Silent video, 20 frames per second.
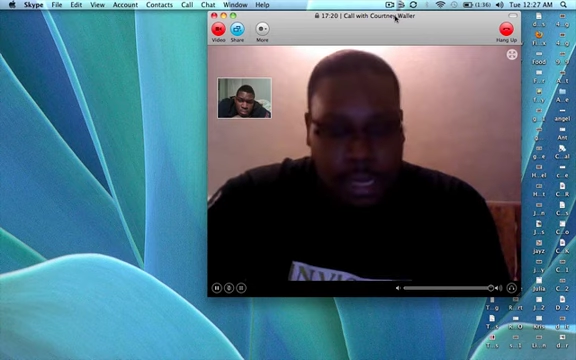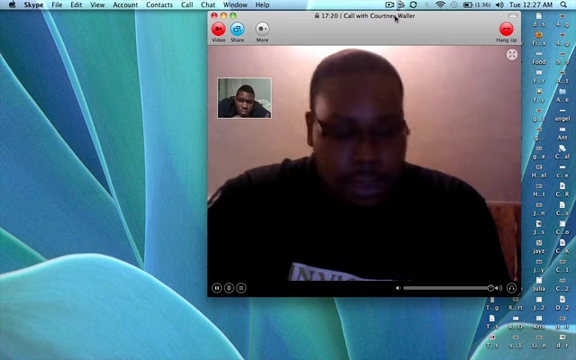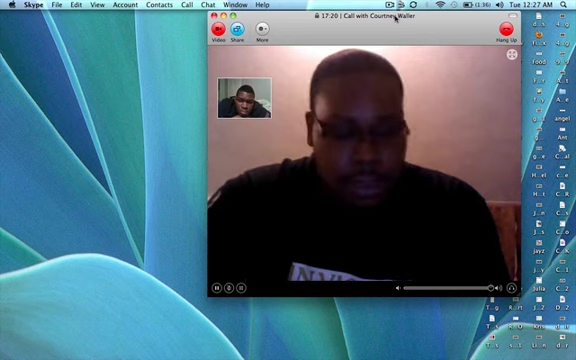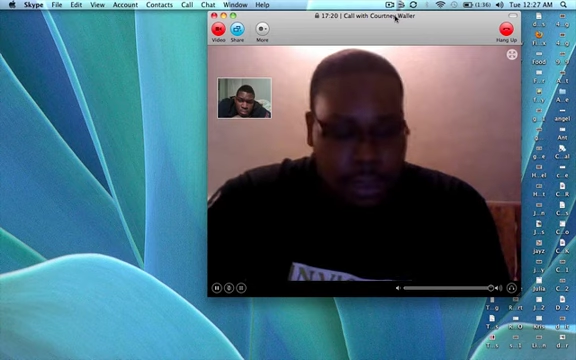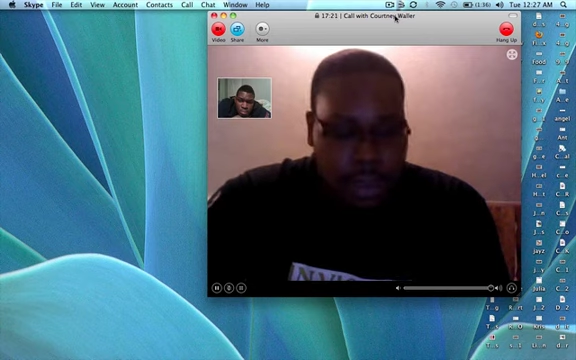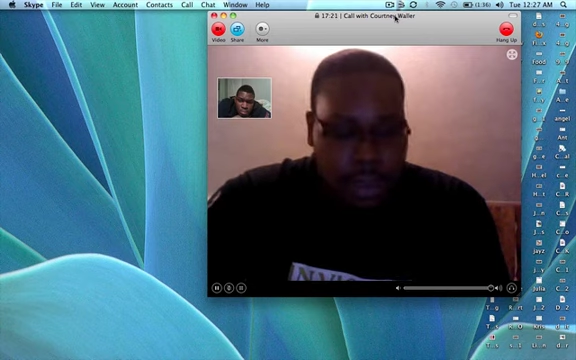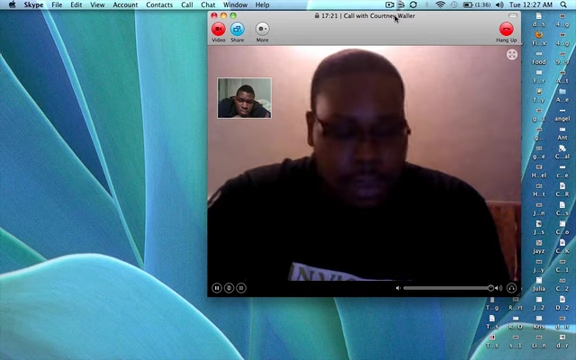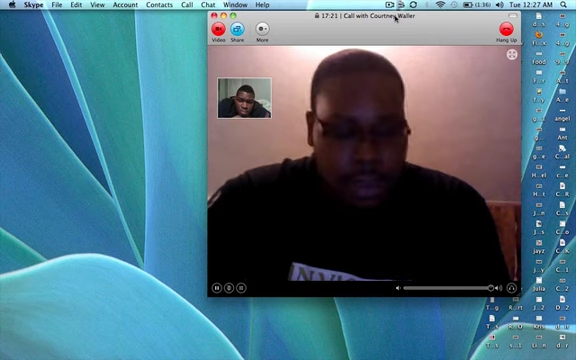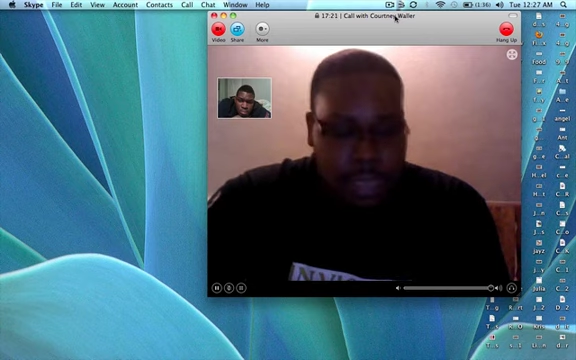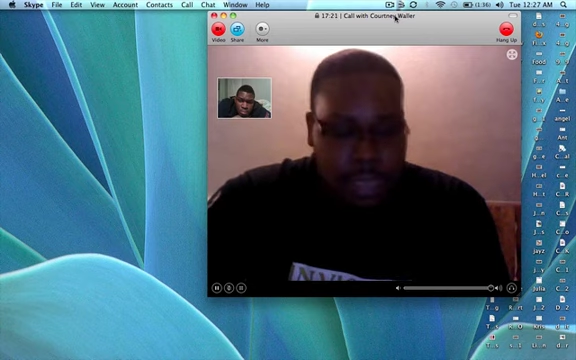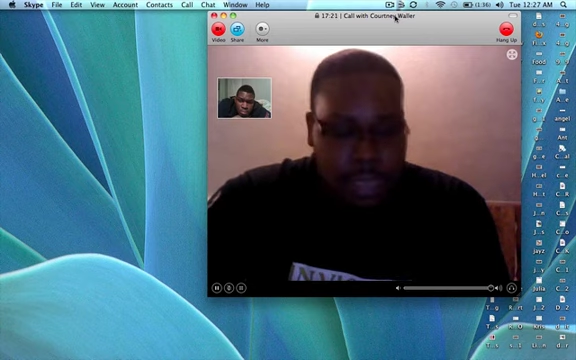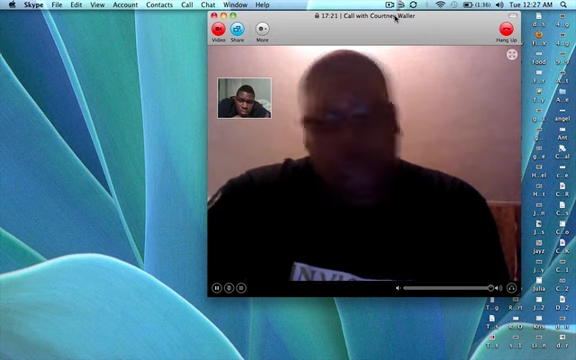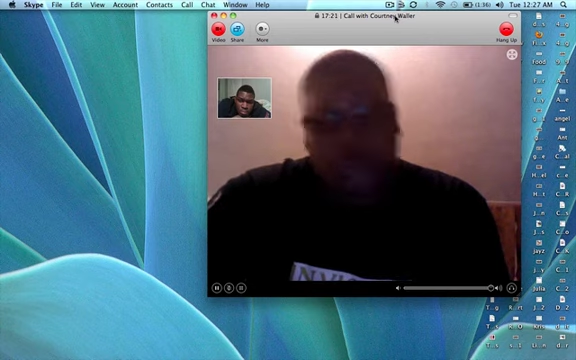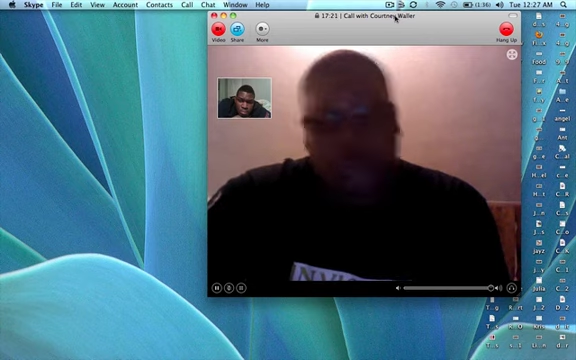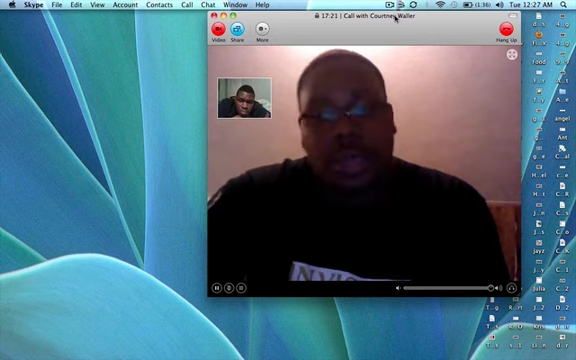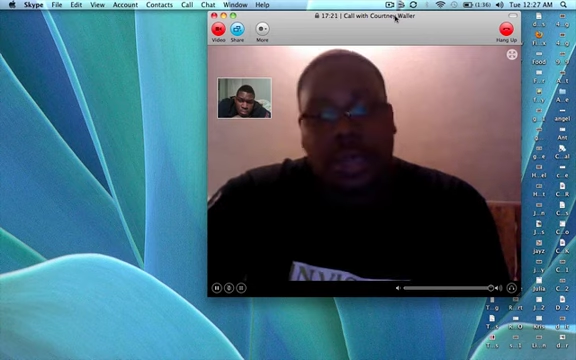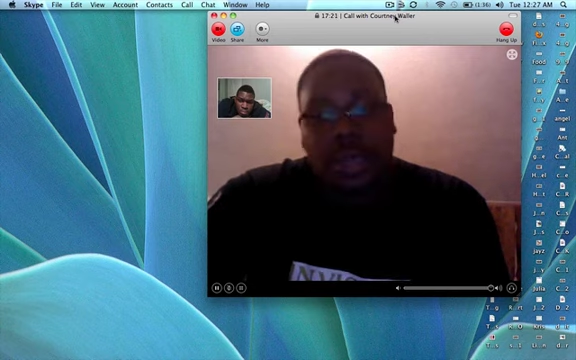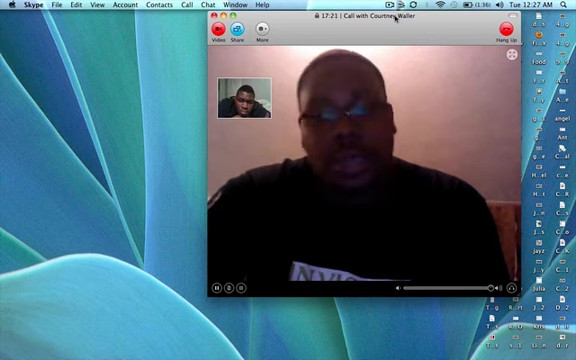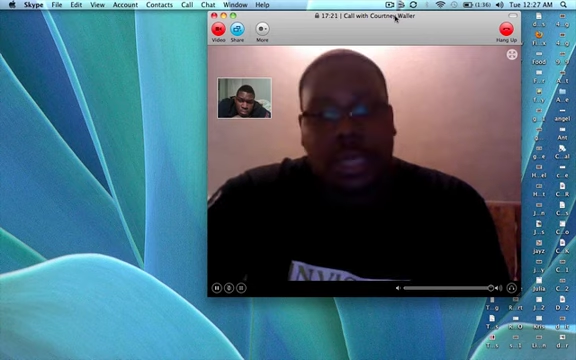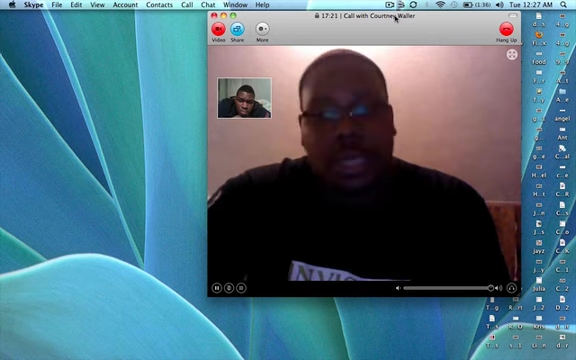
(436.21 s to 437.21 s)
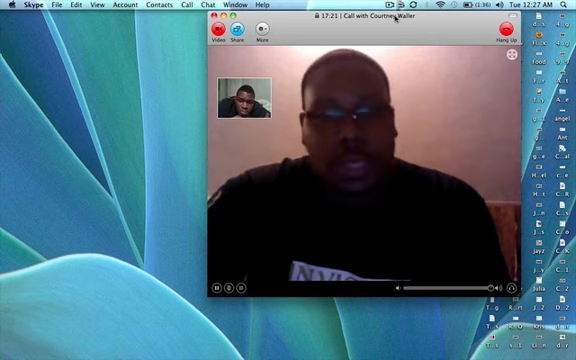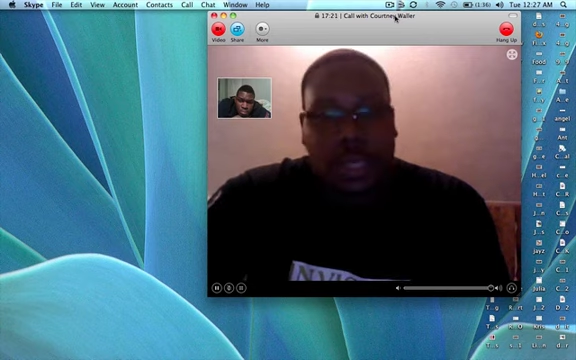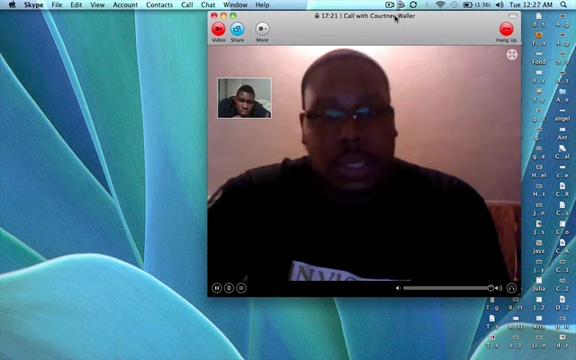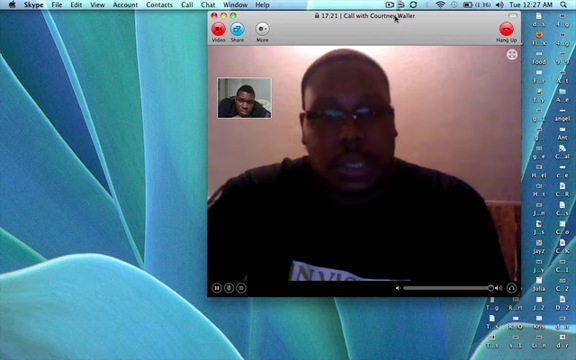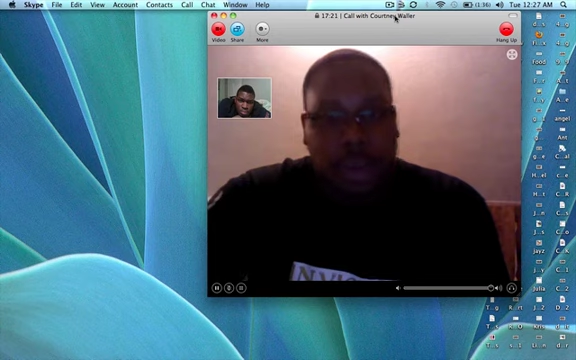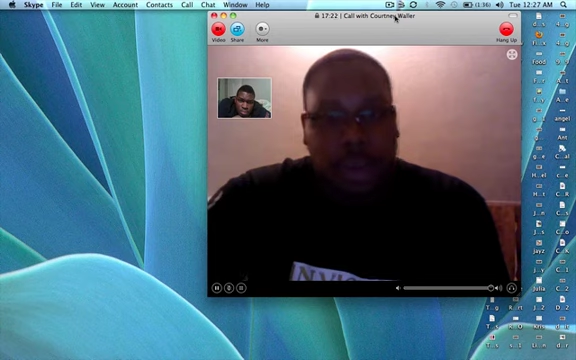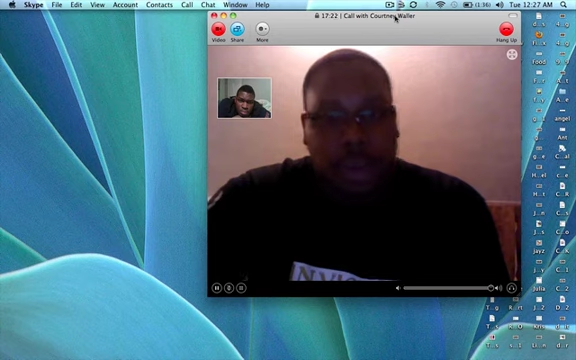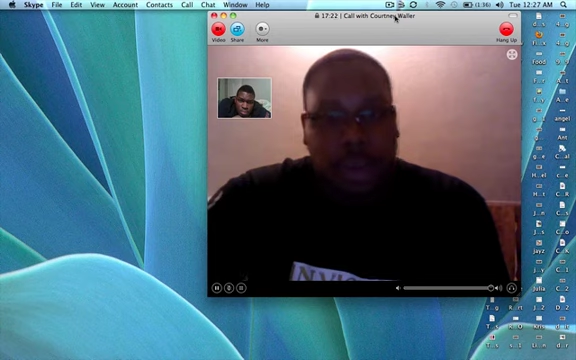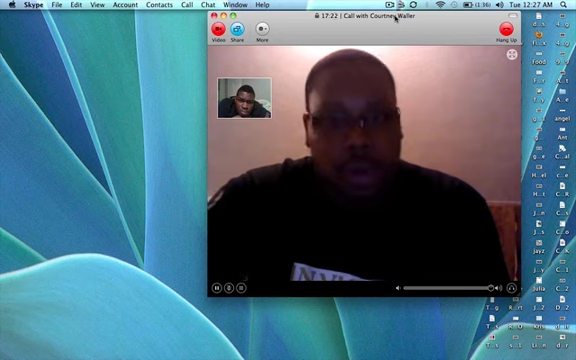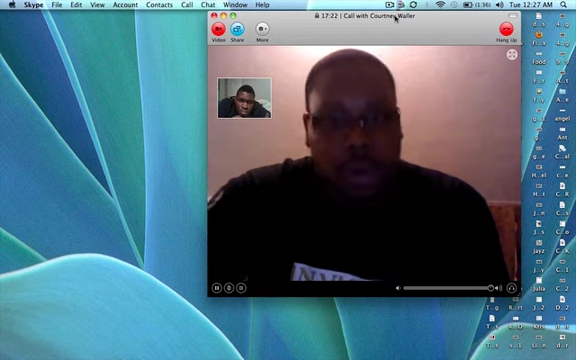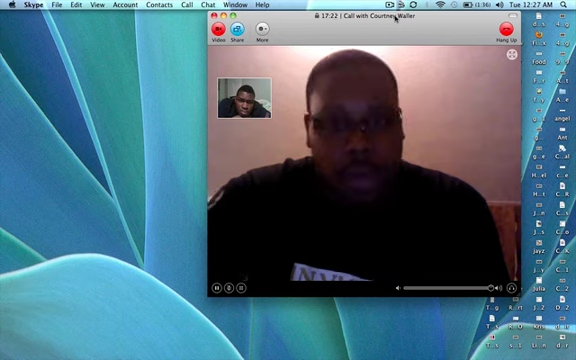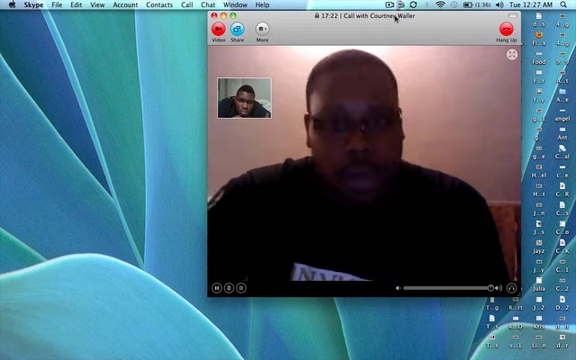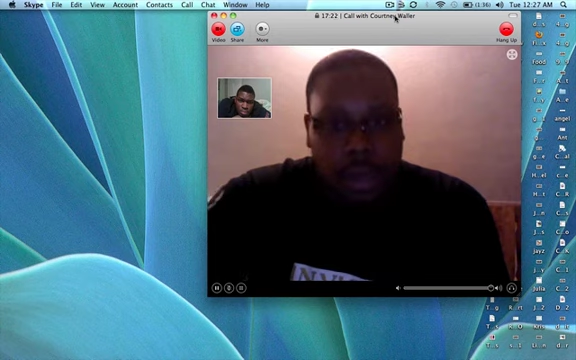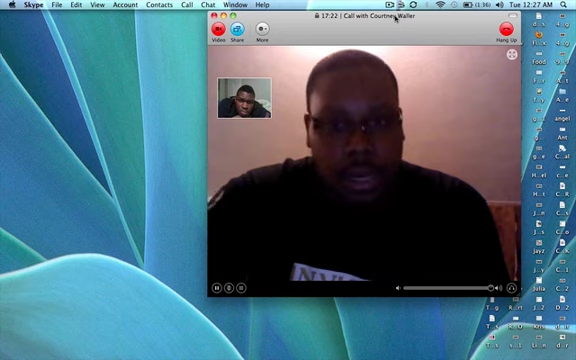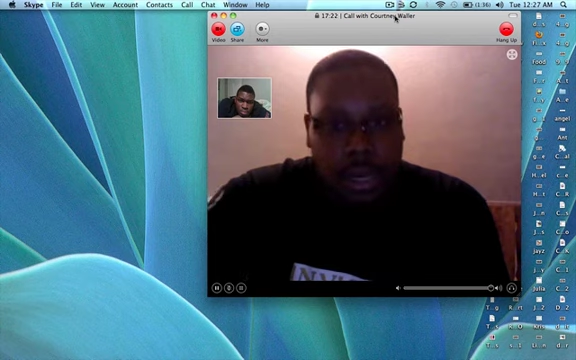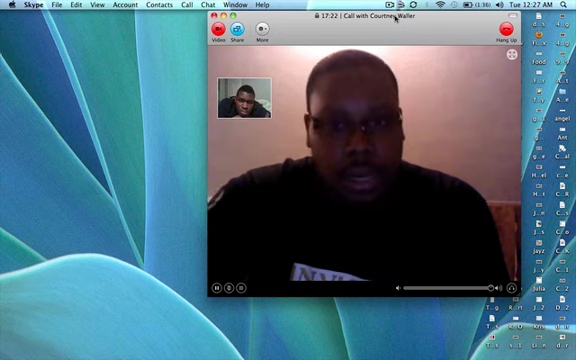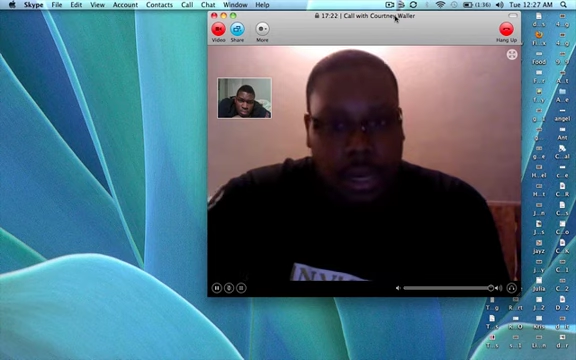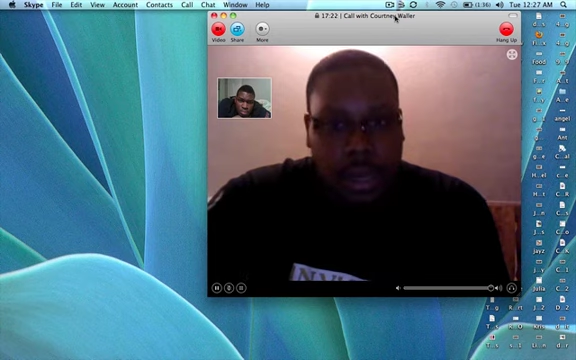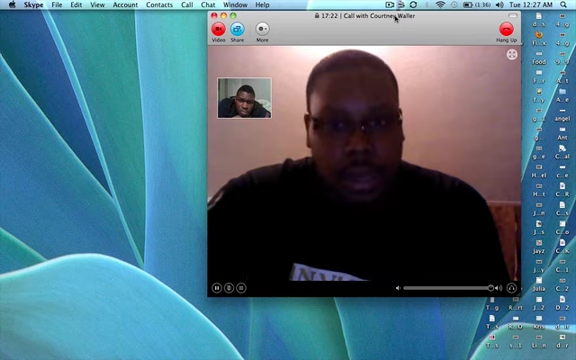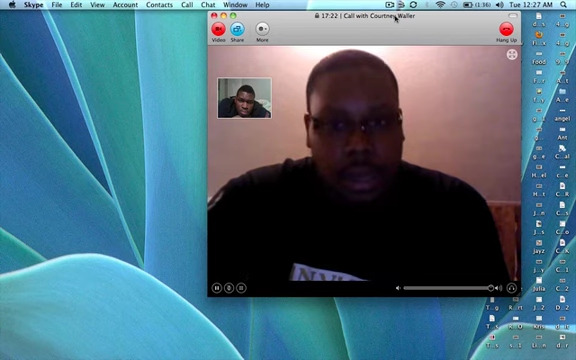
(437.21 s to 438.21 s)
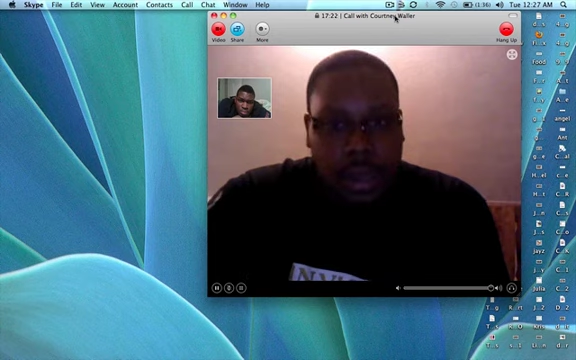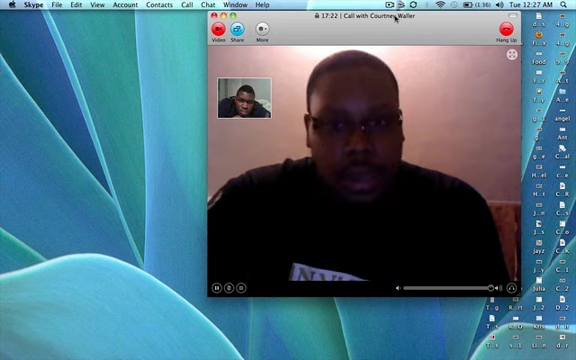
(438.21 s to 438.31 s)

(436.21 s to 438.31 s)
So it has two pluses to it already.